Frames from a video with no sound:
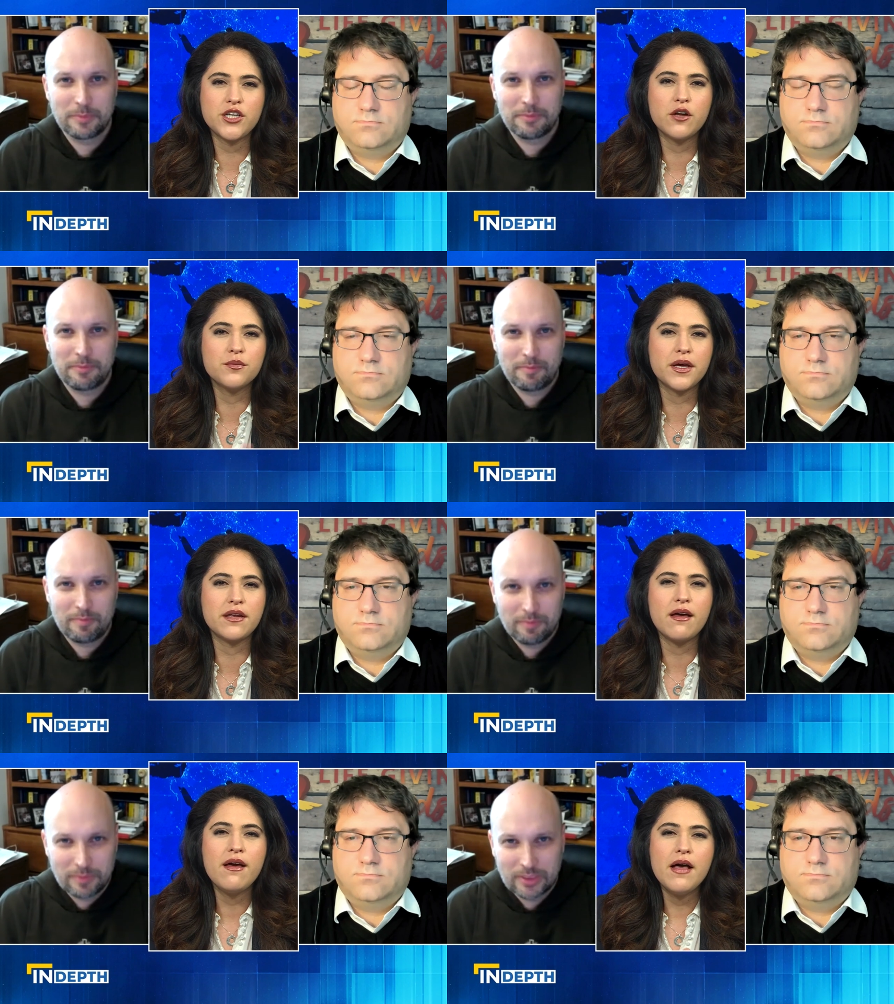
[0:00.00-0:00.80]

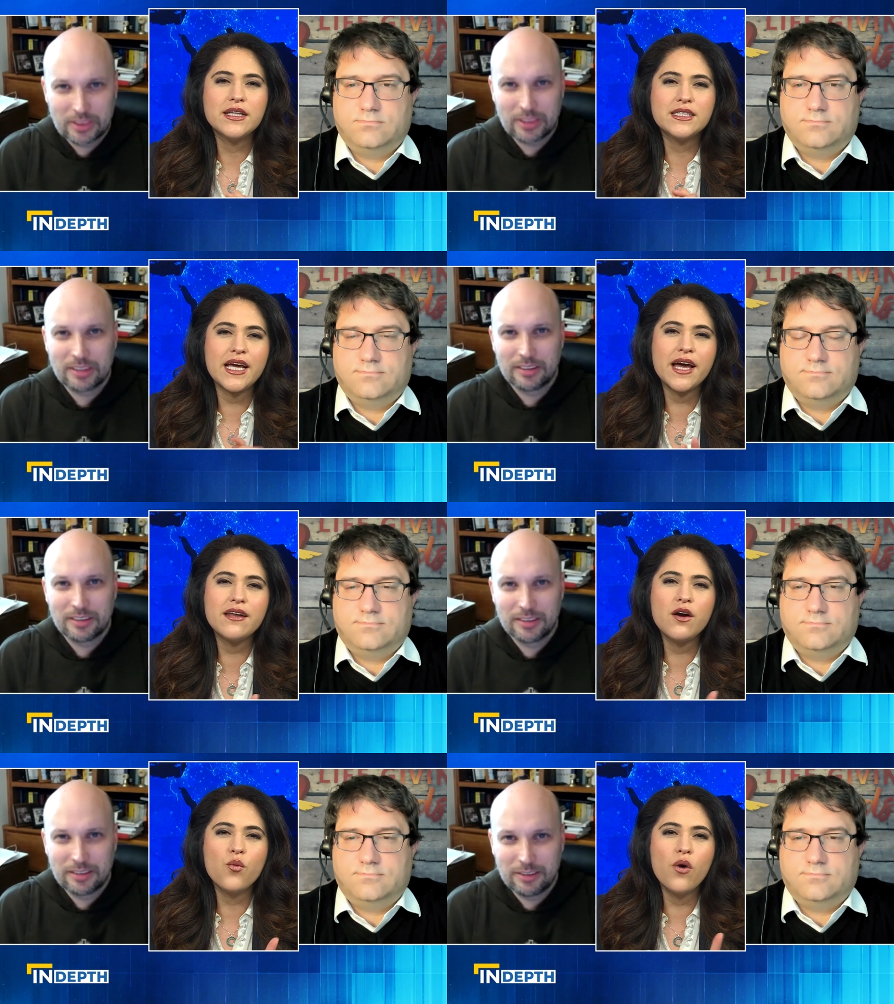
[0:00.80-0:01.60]
Speaker 1: gentlemen.
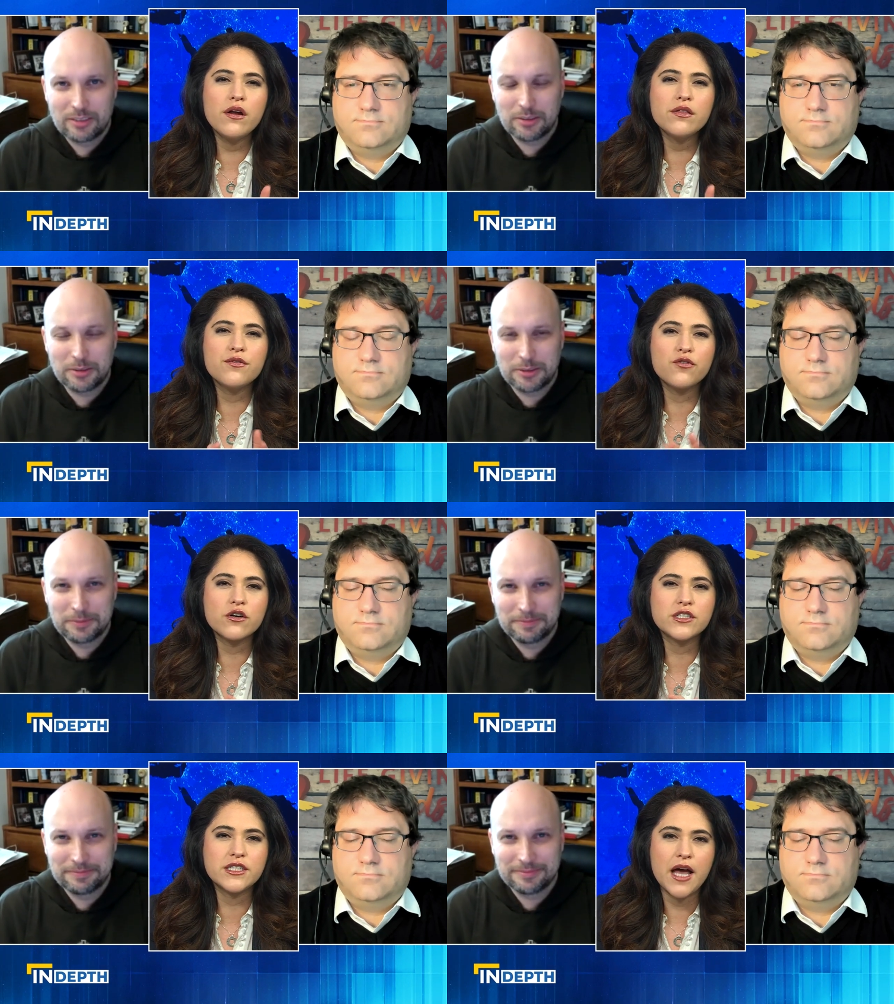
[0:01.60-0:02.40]
Dan, what are the
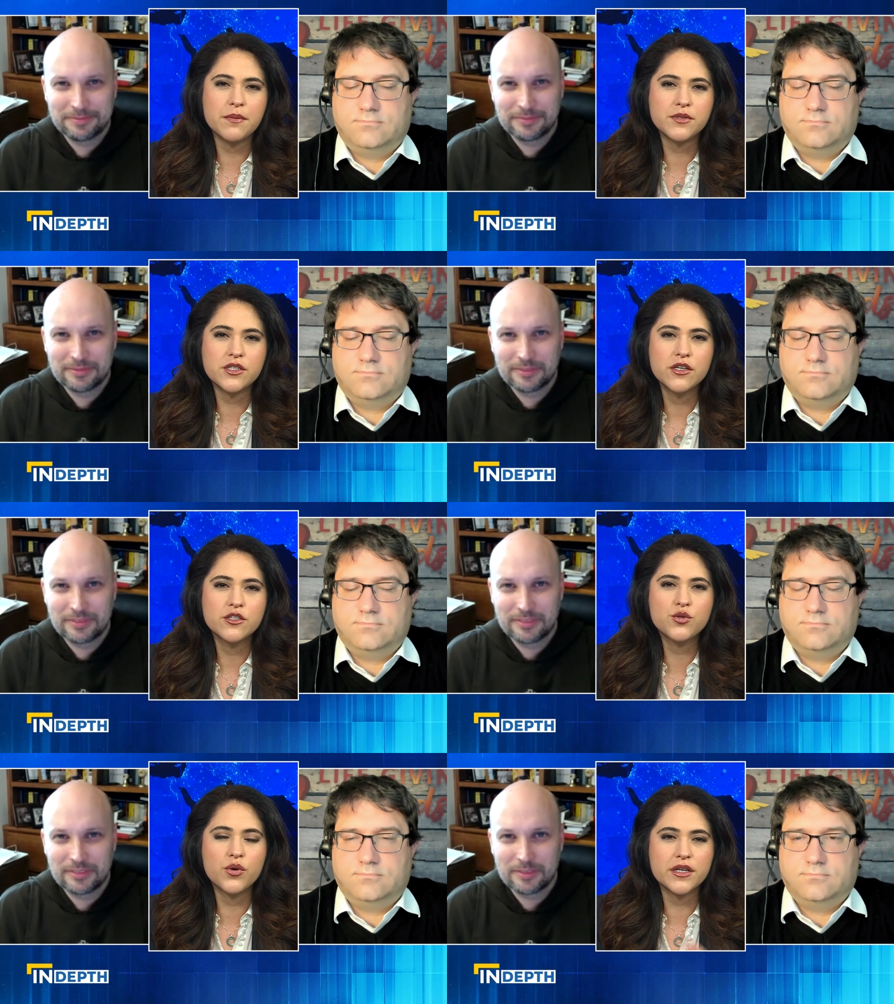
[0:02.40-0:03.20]
first steps
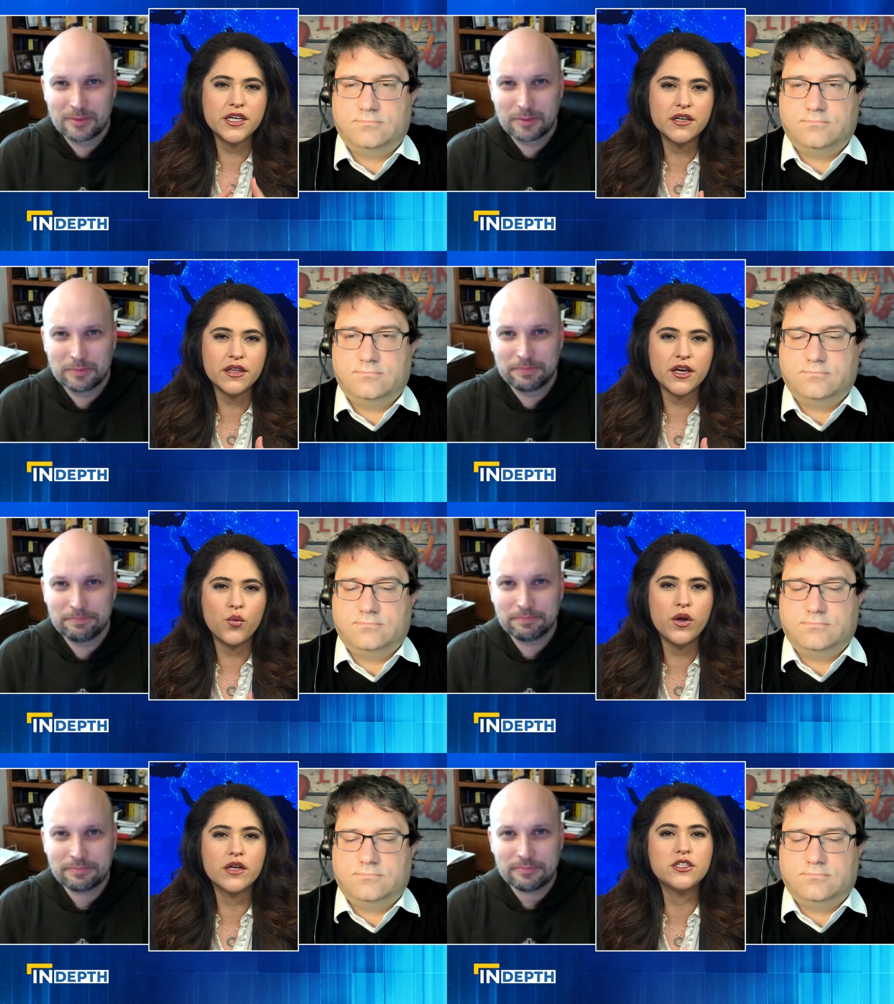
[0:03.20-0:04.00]
toward healing
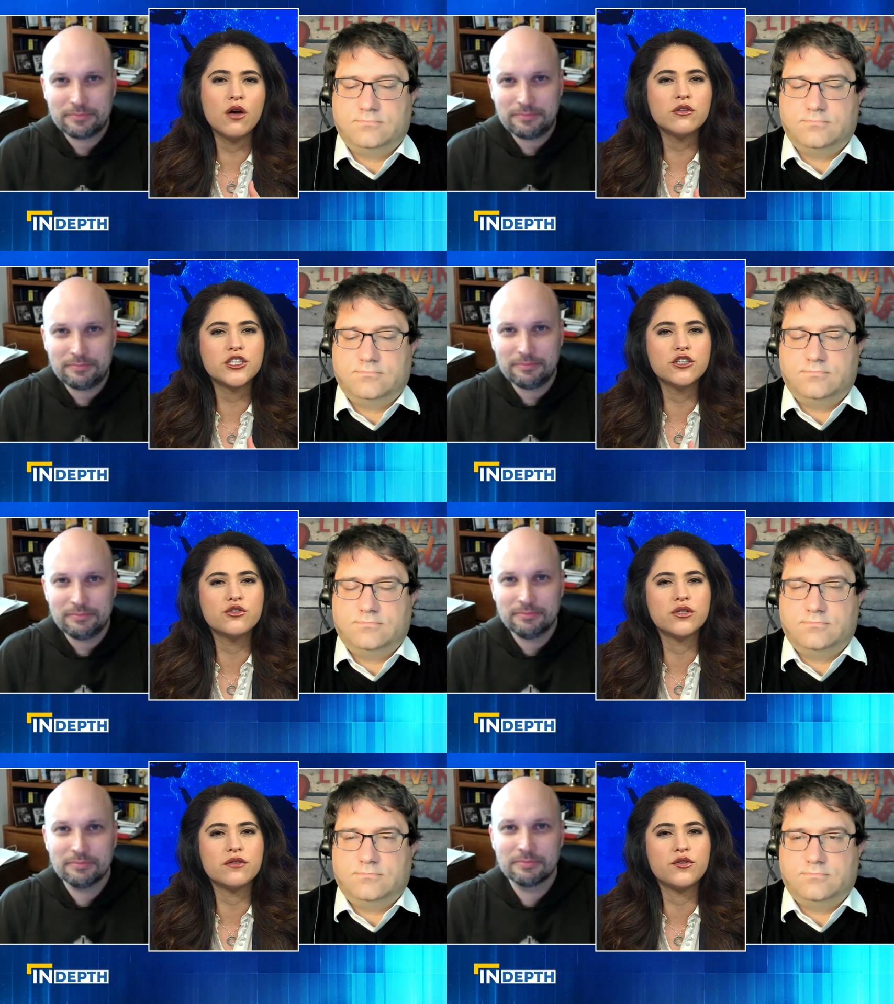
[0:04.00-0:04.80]
when adult
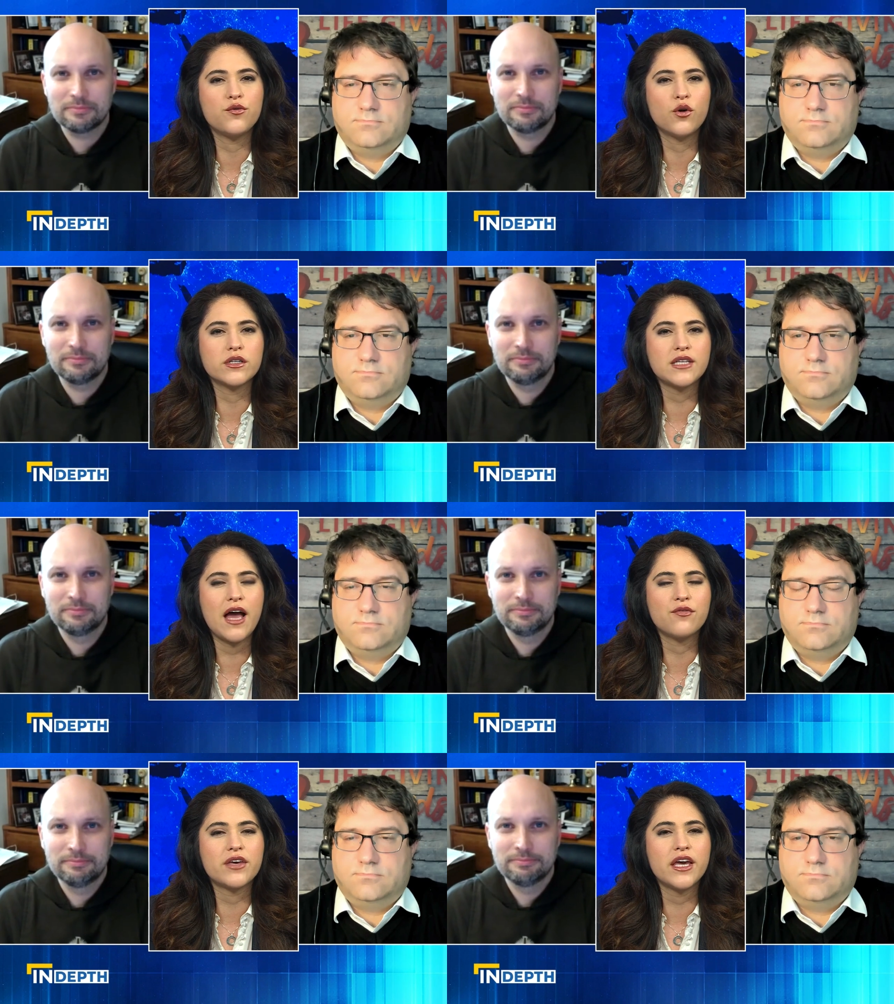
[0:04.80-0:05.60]
children of divorce
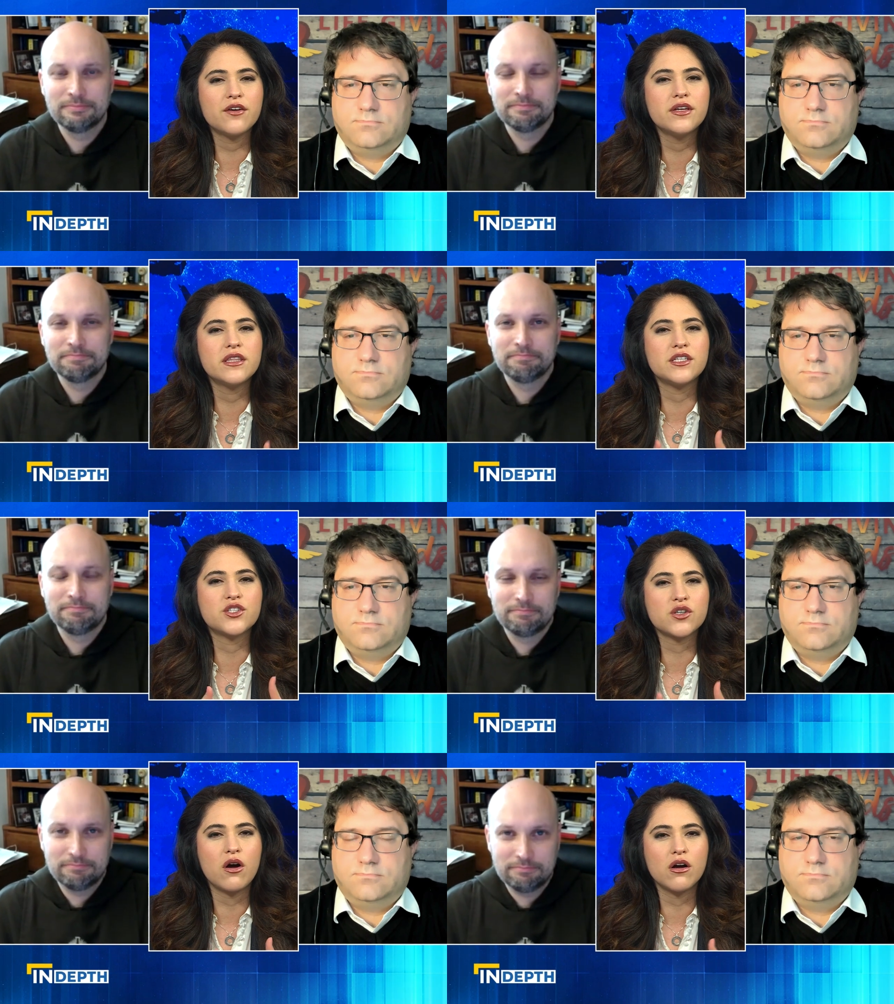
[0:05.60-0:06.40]
have carried these
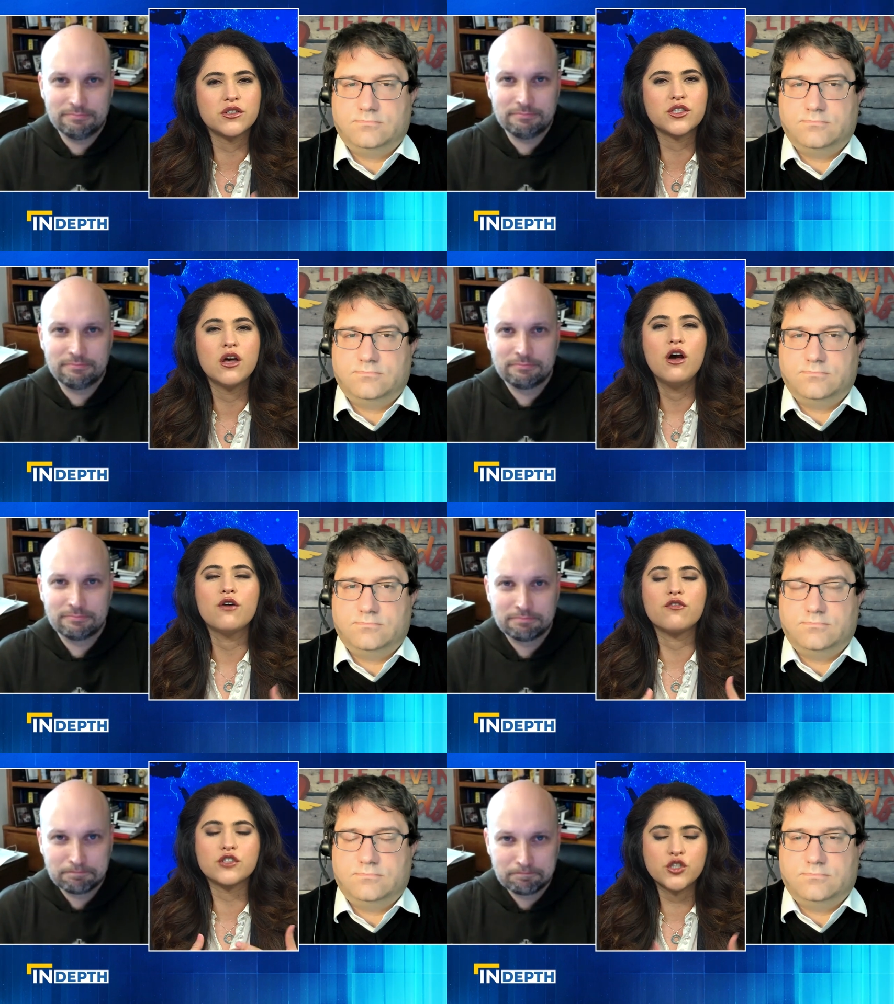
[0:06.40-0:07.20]
scars
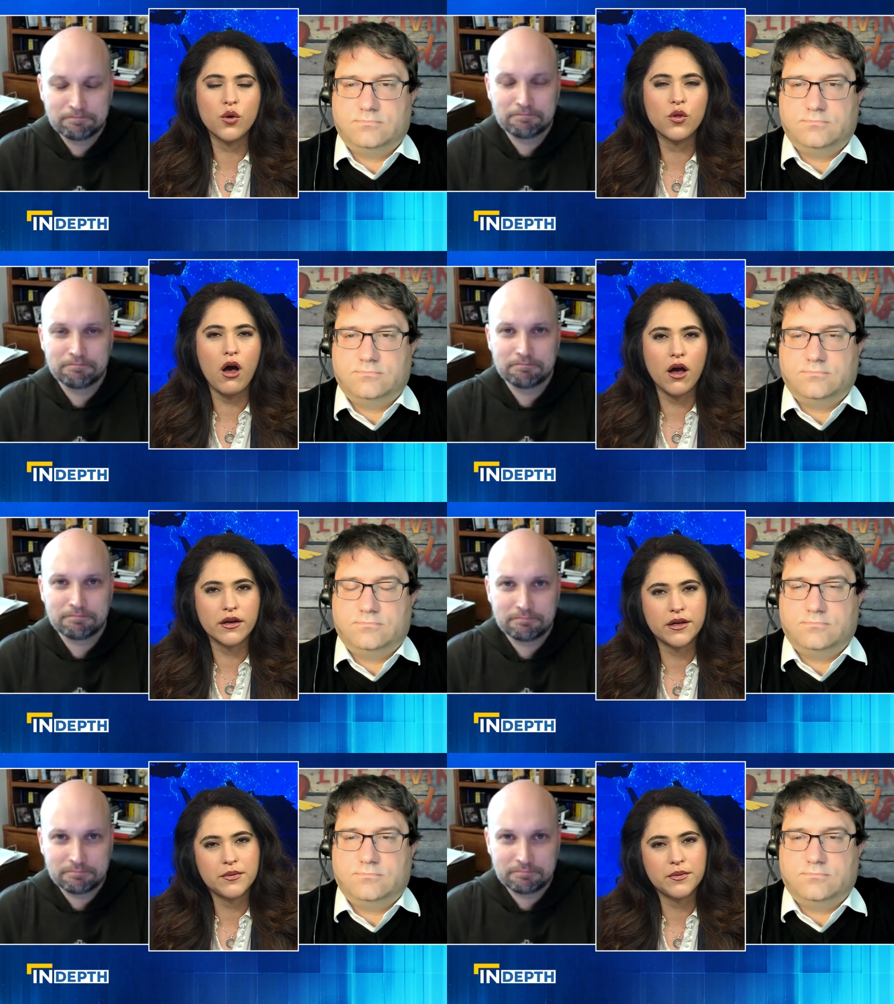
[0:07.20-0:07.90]
for so long?